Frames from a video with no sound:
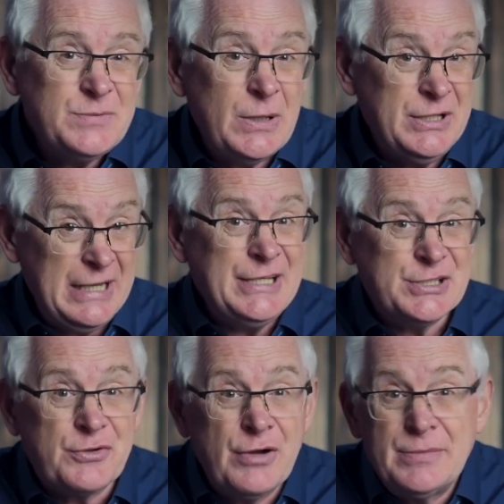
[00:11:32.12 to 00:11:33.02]
is when you lend
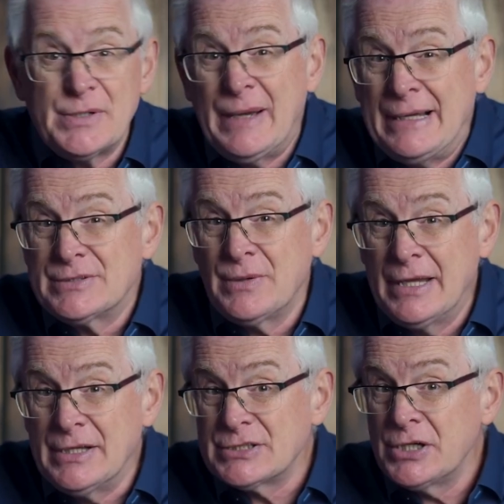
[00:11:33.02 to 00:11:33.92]
your crypto out to
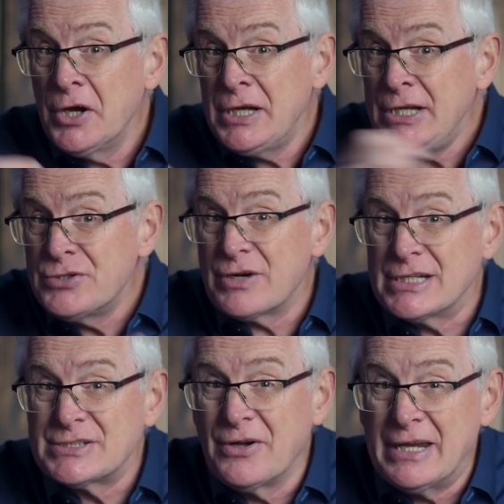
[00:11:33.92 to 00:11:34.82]
others and earn
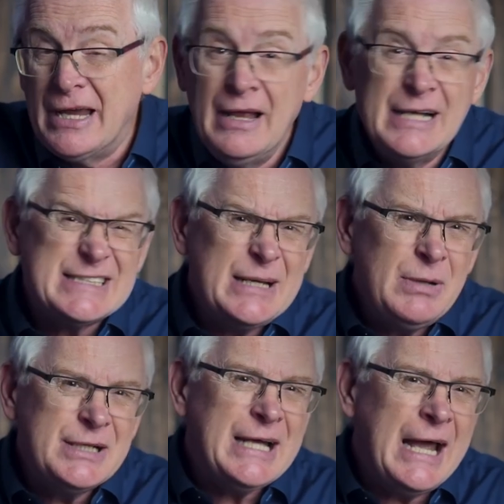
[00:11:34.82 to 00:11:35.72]
interest on it,
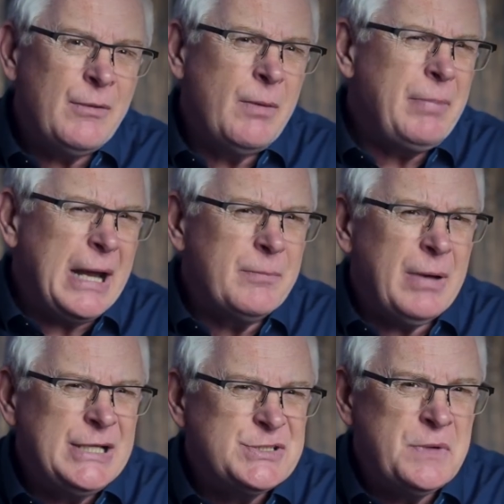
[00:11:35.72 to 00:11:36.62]
similar to how a bank
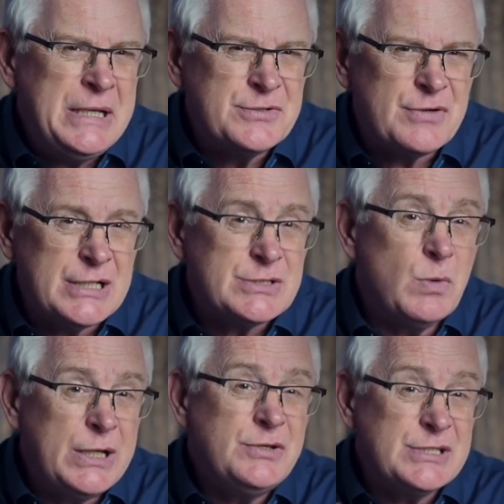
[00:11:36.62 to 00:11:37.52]
pays you interest
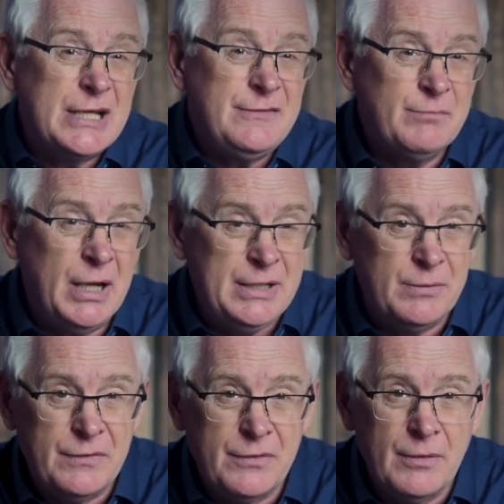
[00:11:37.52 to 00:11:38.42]
when you save money with